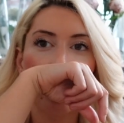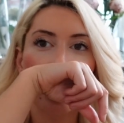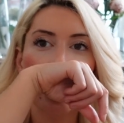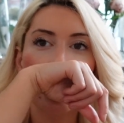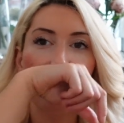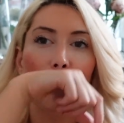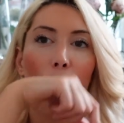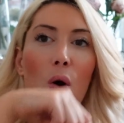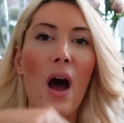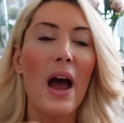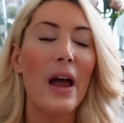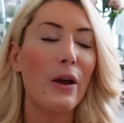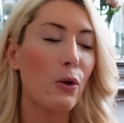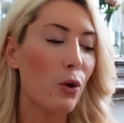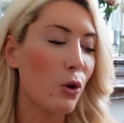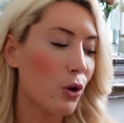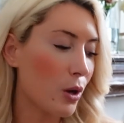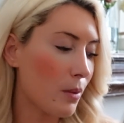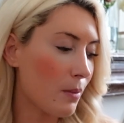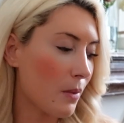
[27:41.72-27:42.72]
So I
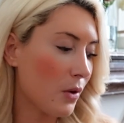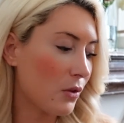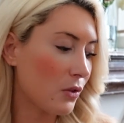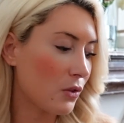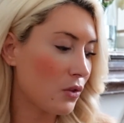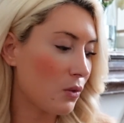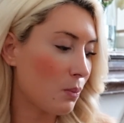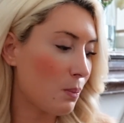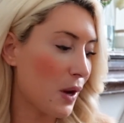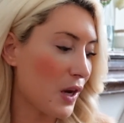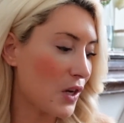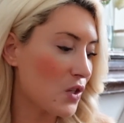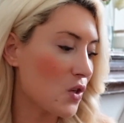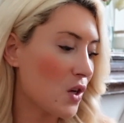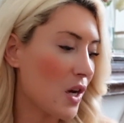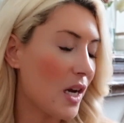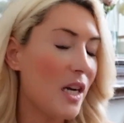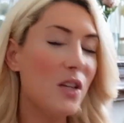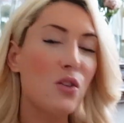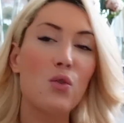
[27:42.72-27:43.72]
recommend
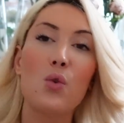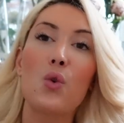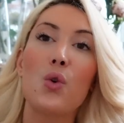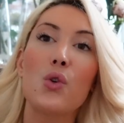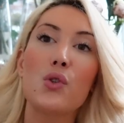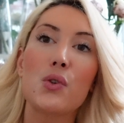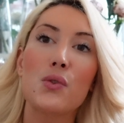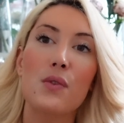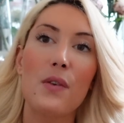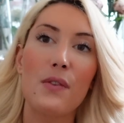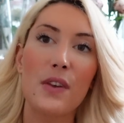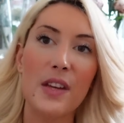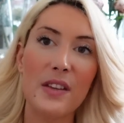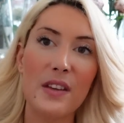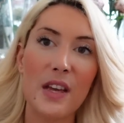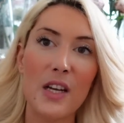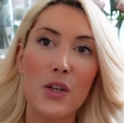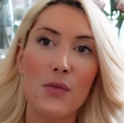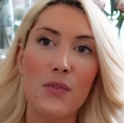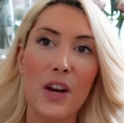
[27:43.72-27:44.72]
personally to go to the
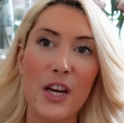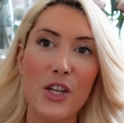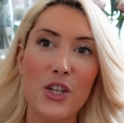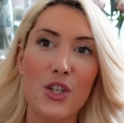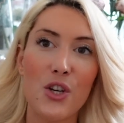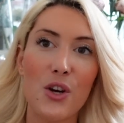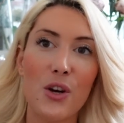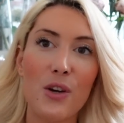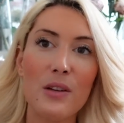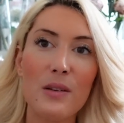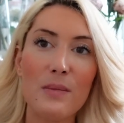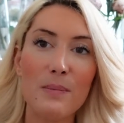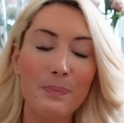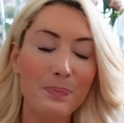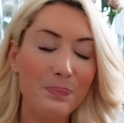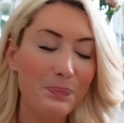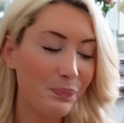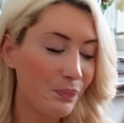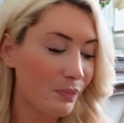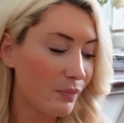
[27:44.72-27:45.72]
vintage version,
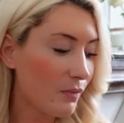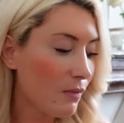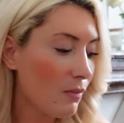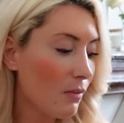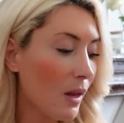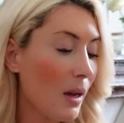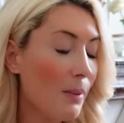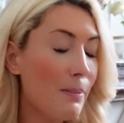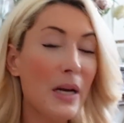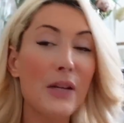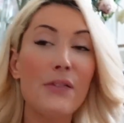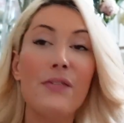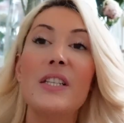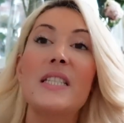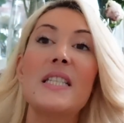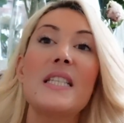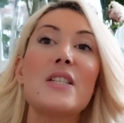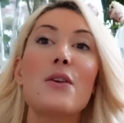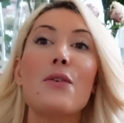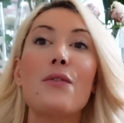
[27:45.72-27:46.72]
but
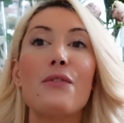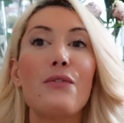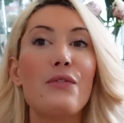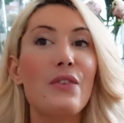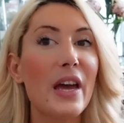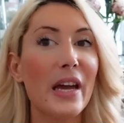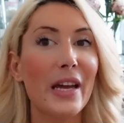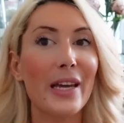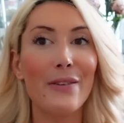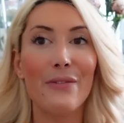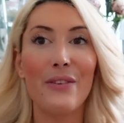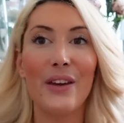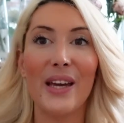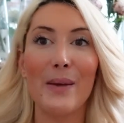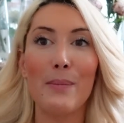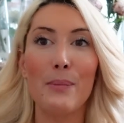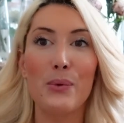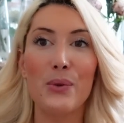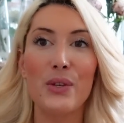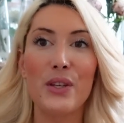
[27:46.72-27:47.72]
this is a very,
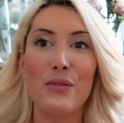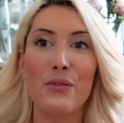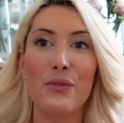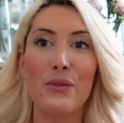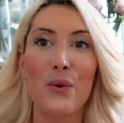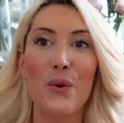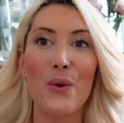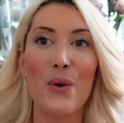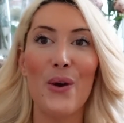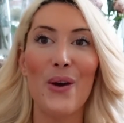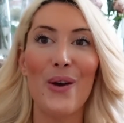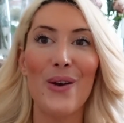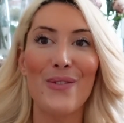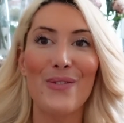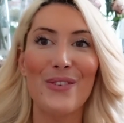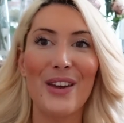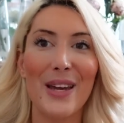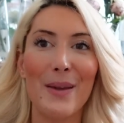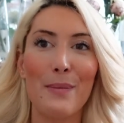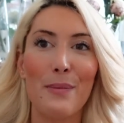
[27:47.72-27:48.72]
very beautiful,
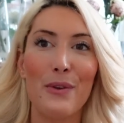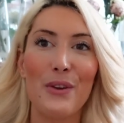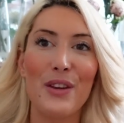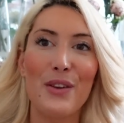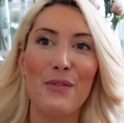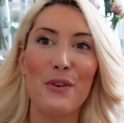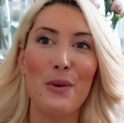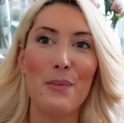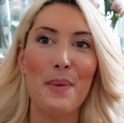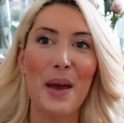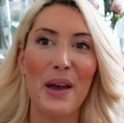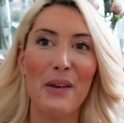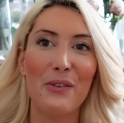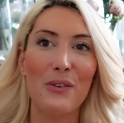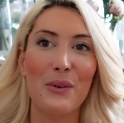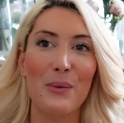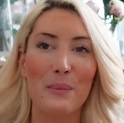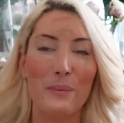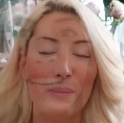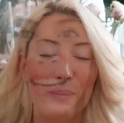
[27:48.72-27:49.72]

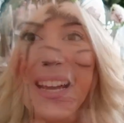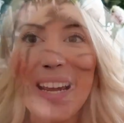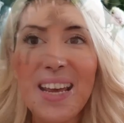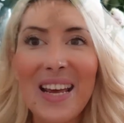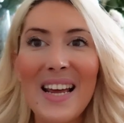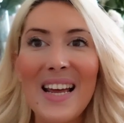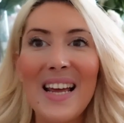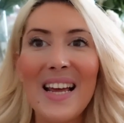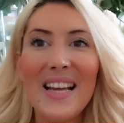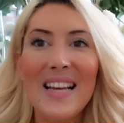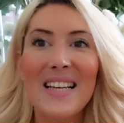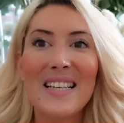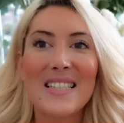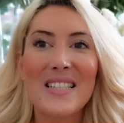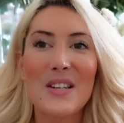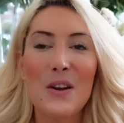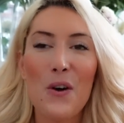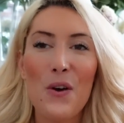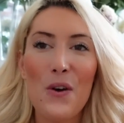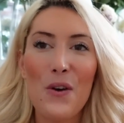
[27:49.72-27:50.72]
perfume.
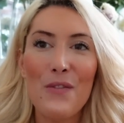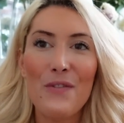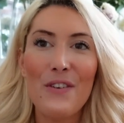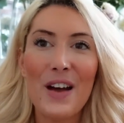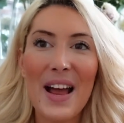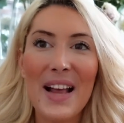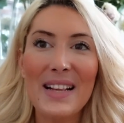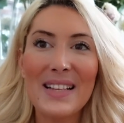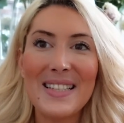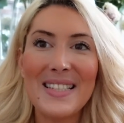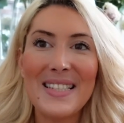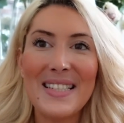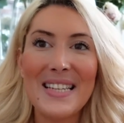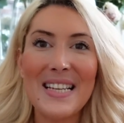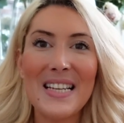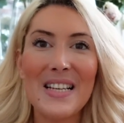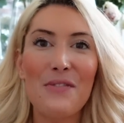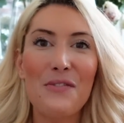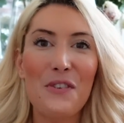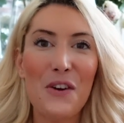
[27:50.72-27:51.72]
So that's
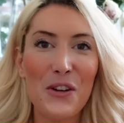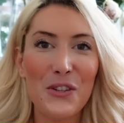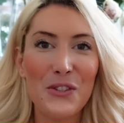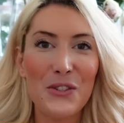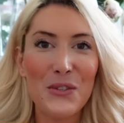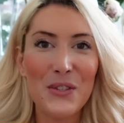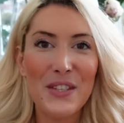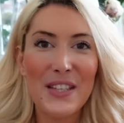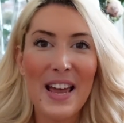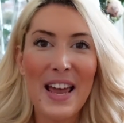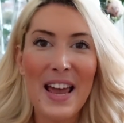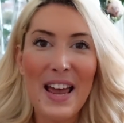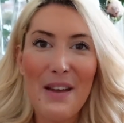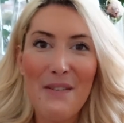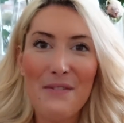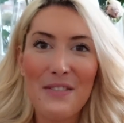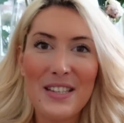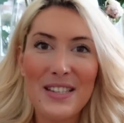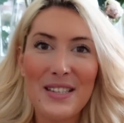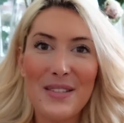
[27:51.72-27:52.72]
it for
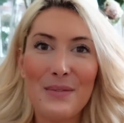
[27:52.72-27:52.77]
today.